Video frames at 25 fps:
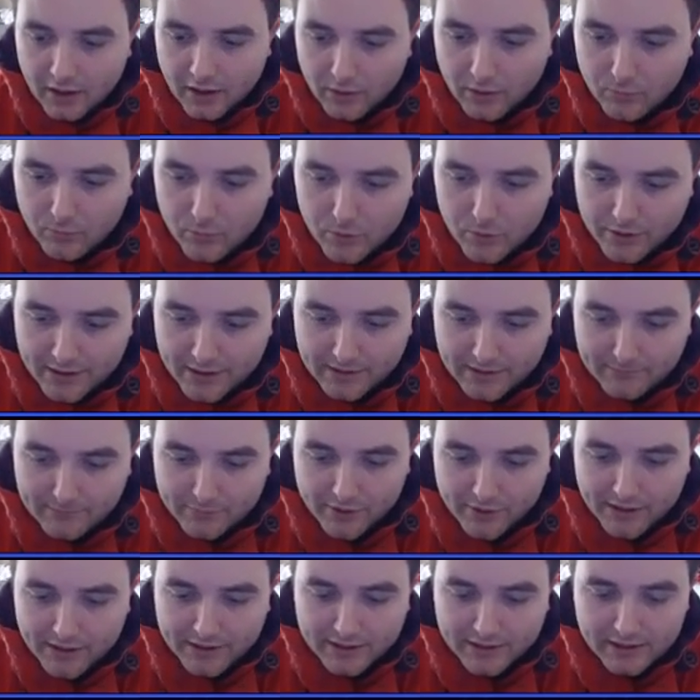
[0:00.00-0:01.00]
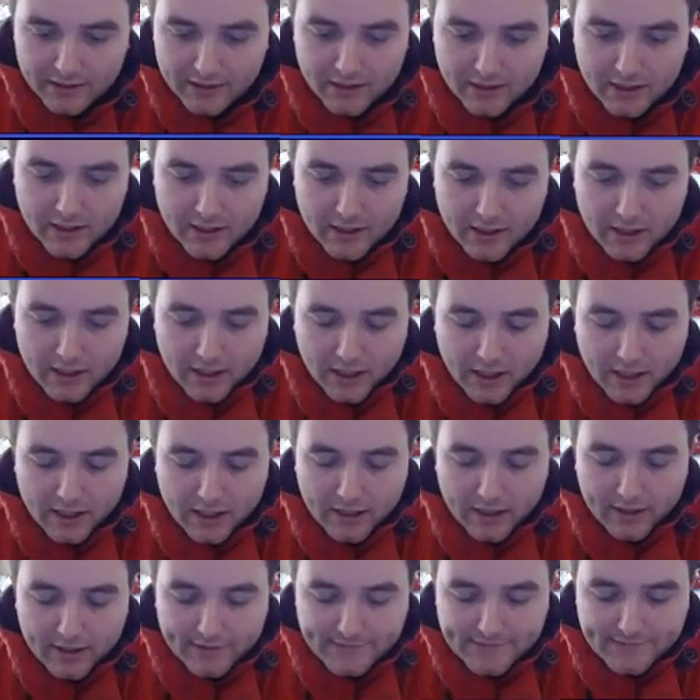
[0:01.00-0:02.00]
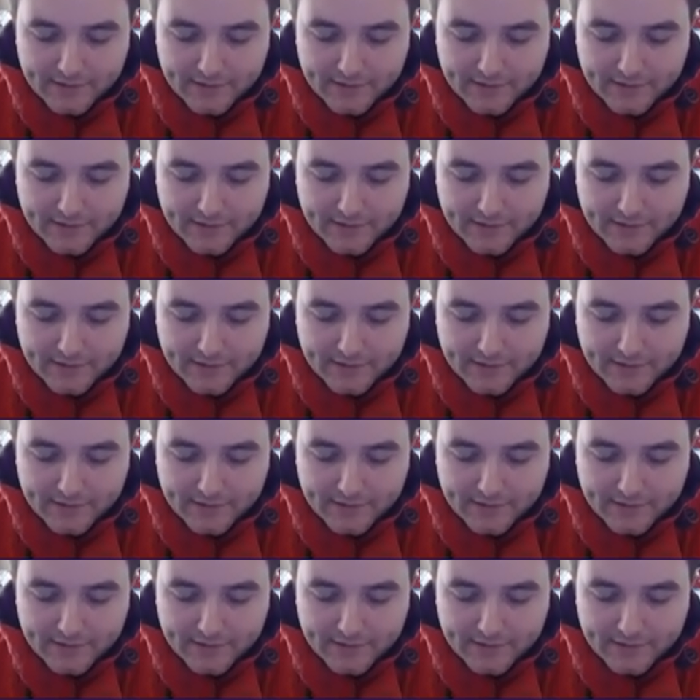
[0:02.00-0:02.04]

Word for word: a walking break uh,